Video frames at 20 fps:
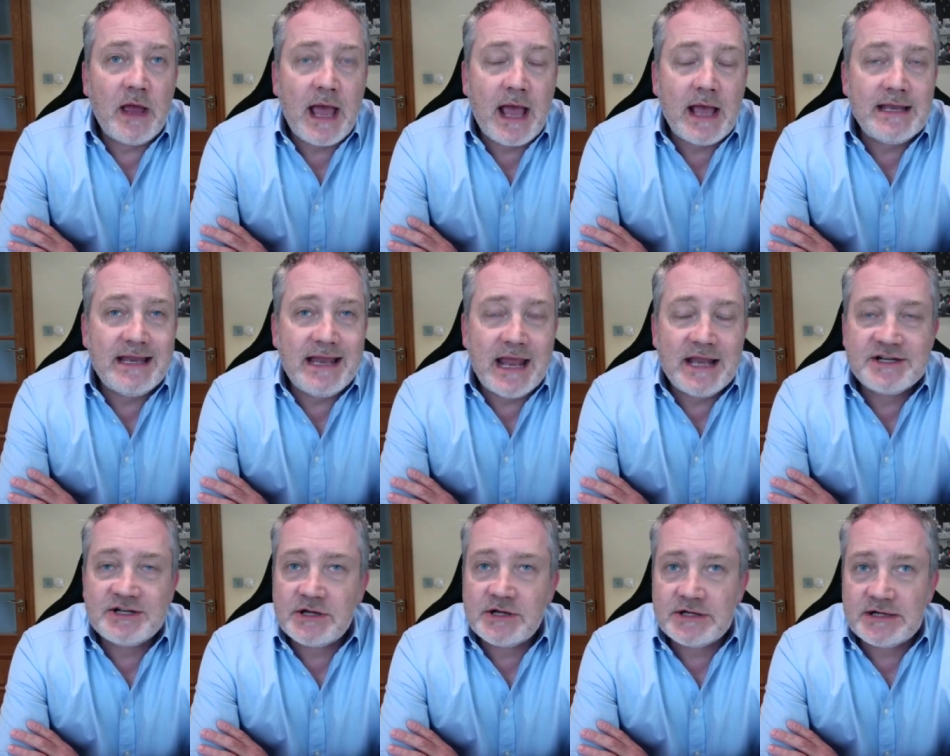in
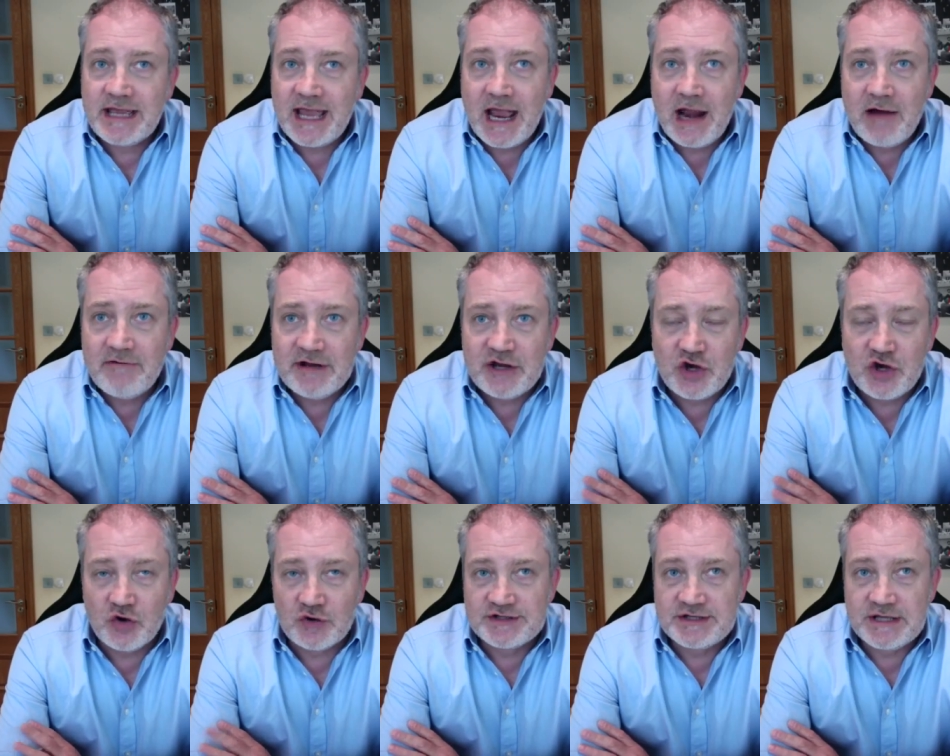terms of carry
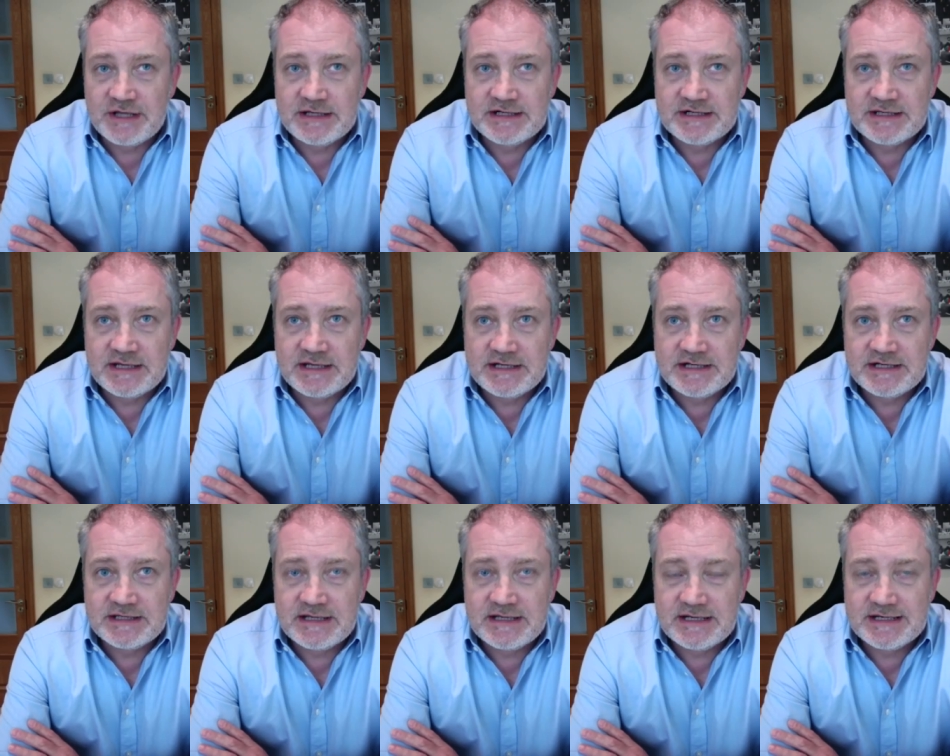cost,
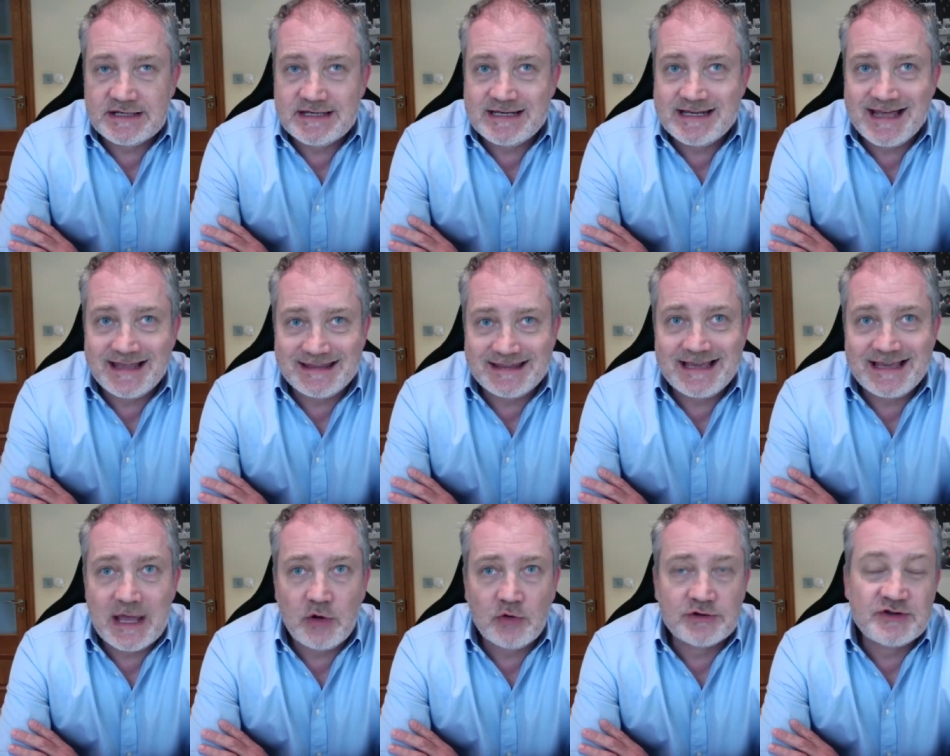there's nothing
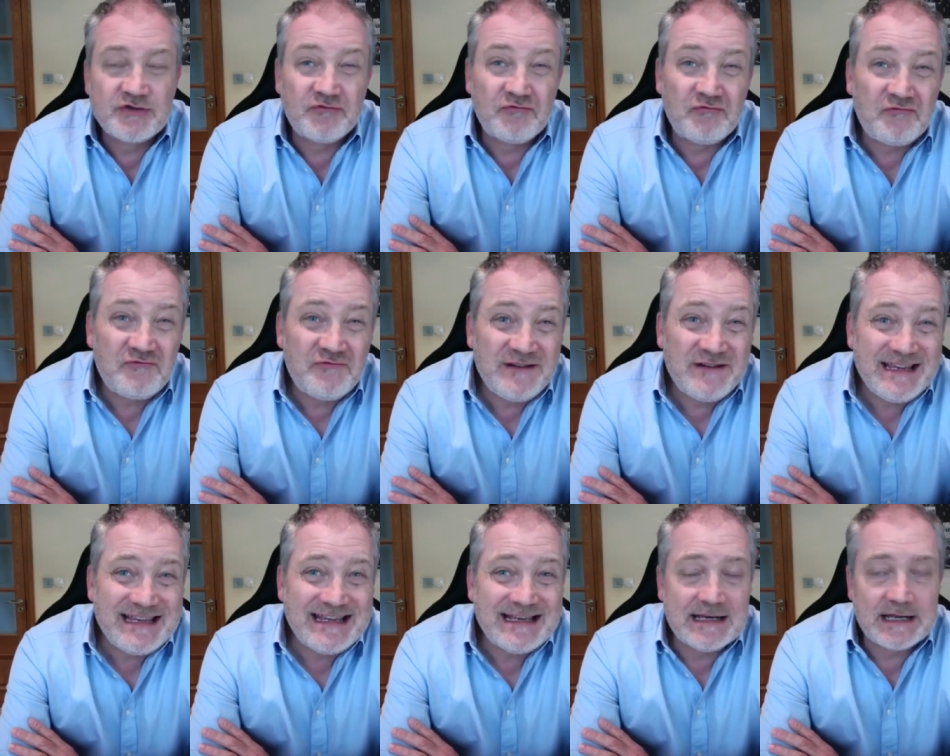else
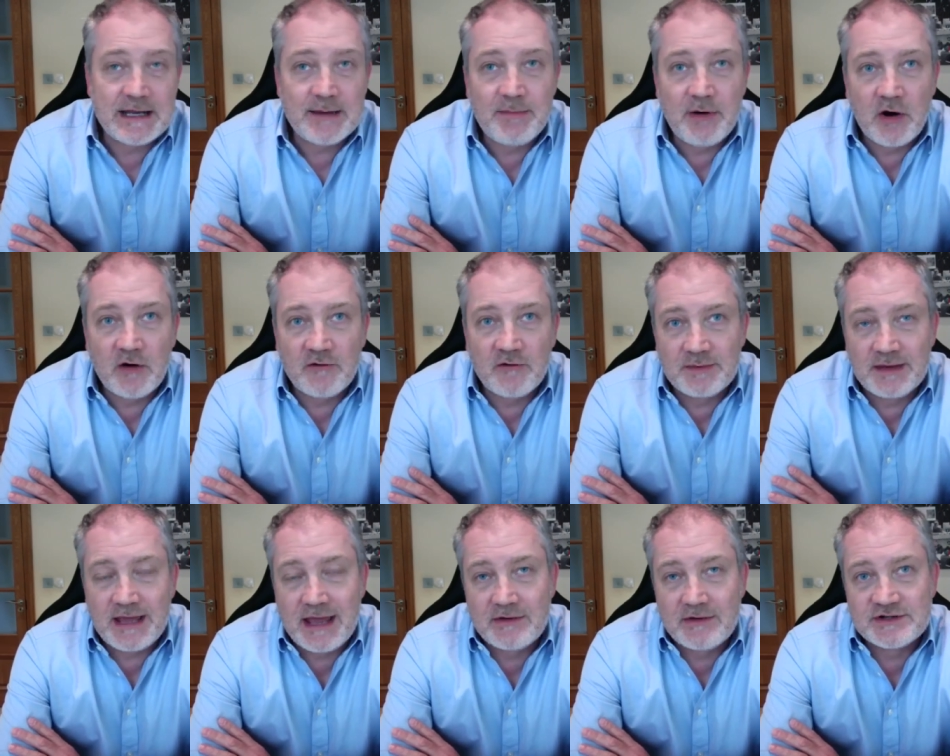really apart from
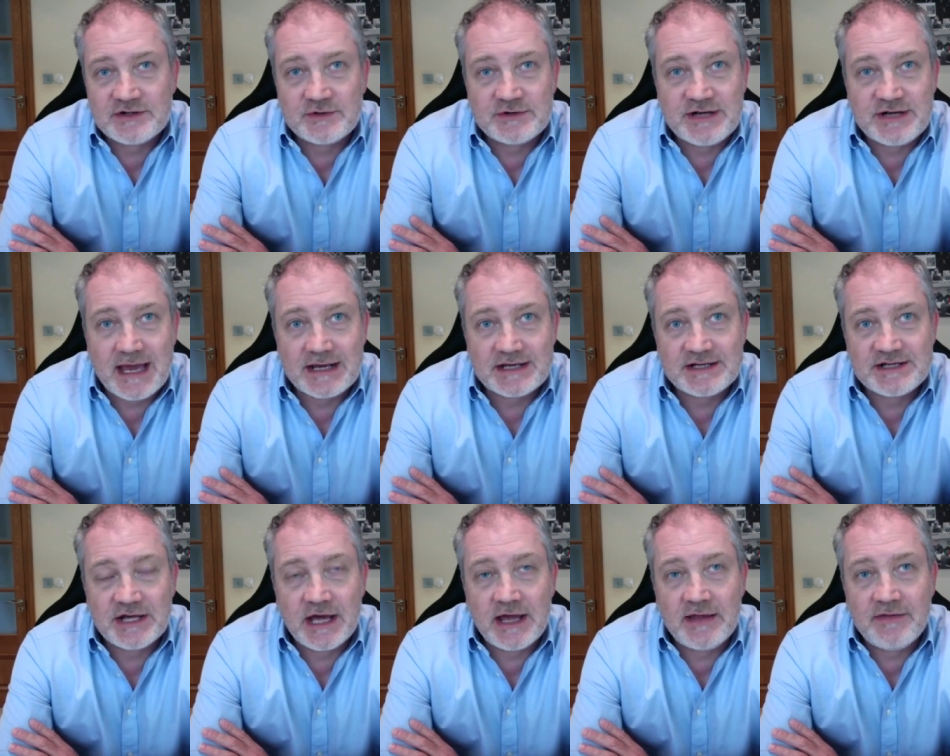council
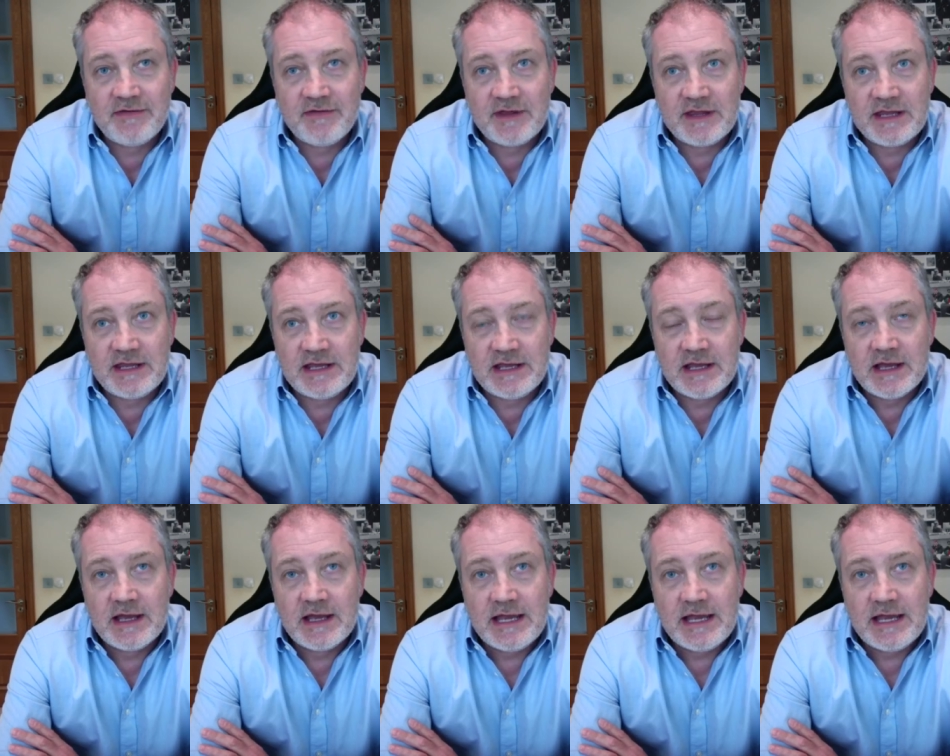tax and the